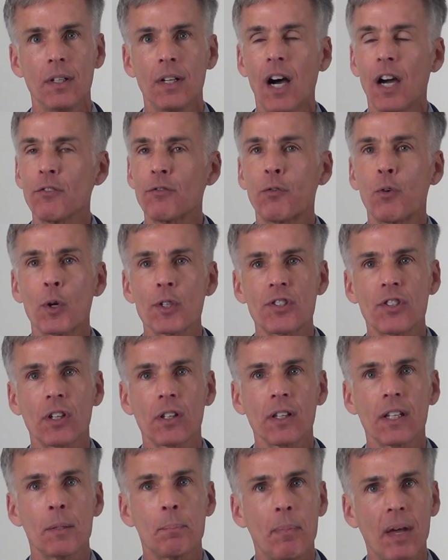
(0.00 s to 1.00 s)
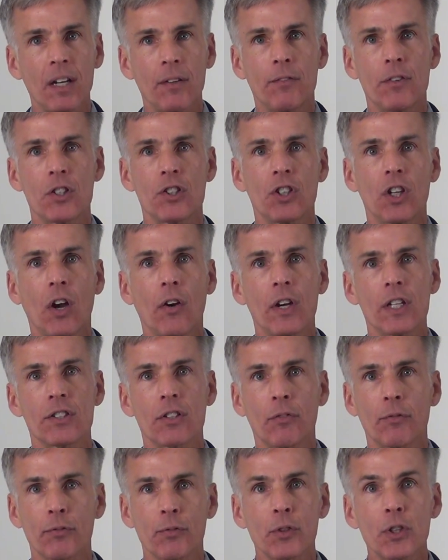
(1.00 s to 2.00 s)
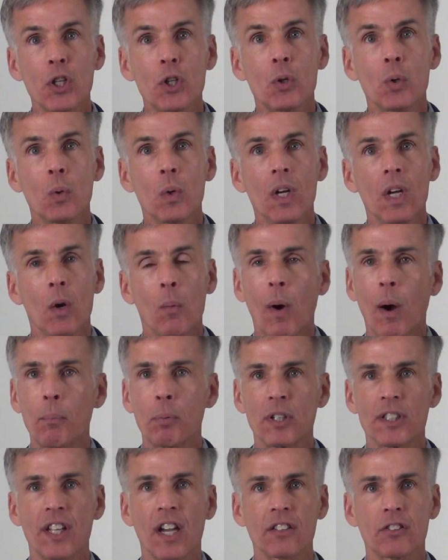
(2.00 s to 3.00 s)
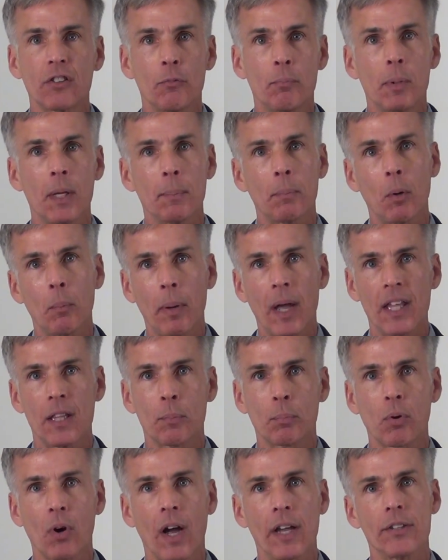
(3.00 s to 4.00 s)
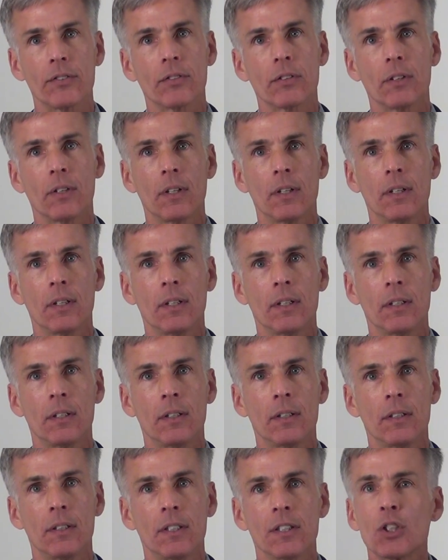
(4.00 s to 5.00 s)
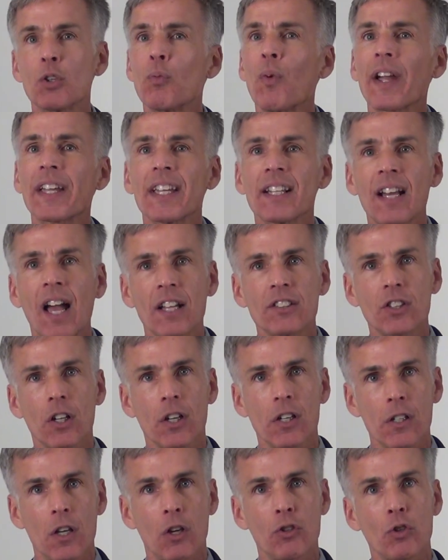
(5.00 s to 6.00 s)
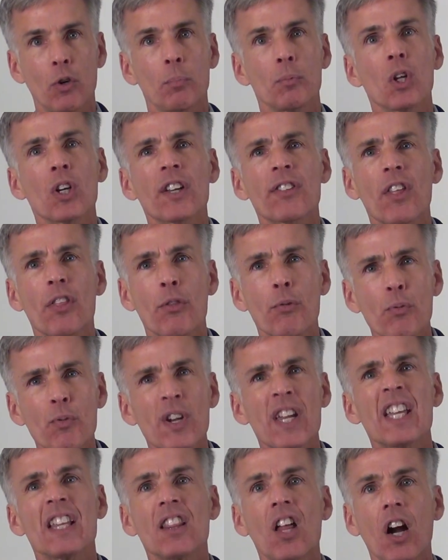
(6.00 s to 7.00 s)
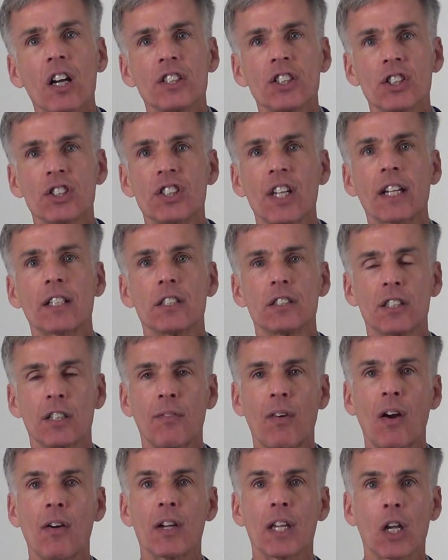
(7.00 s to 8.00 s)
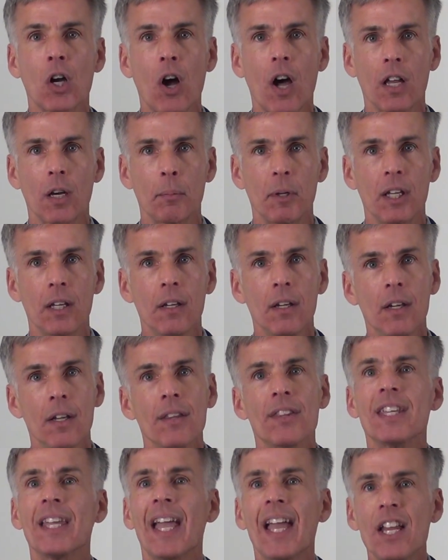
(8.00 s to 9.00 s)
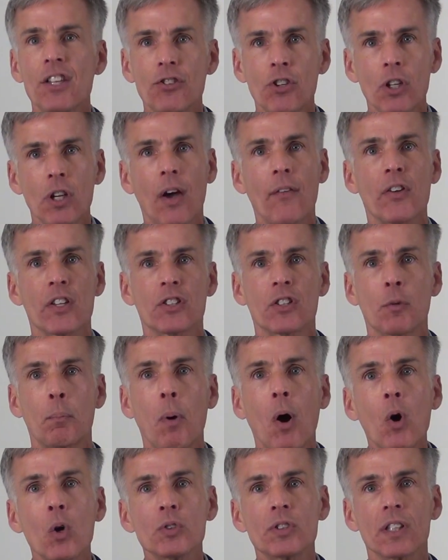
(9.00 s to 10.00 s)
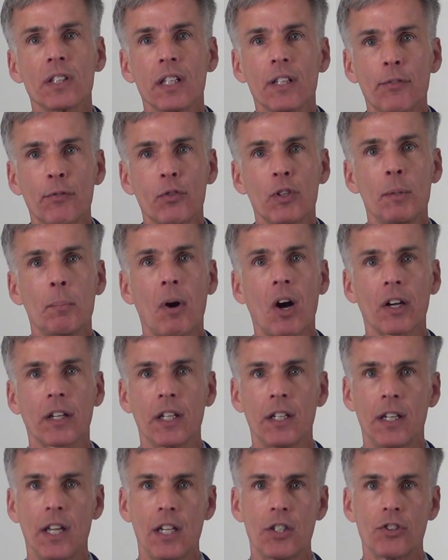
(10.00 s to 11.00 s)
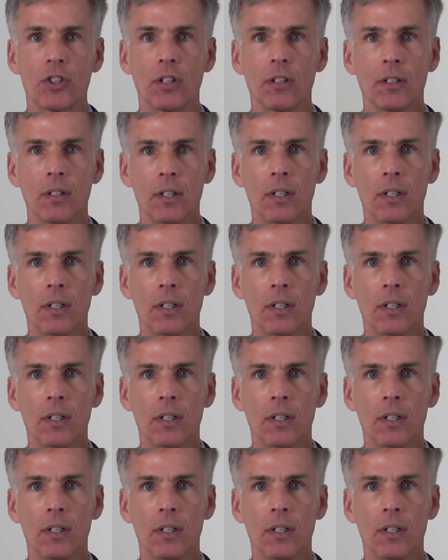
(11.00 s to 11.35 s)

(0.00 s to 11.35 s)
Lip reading: Unfortunately, beneficiaries are few while productive people pay the price. To recognize our conundrum, look at the three largest sectors of our economy, the engine of a supposedly free market nation.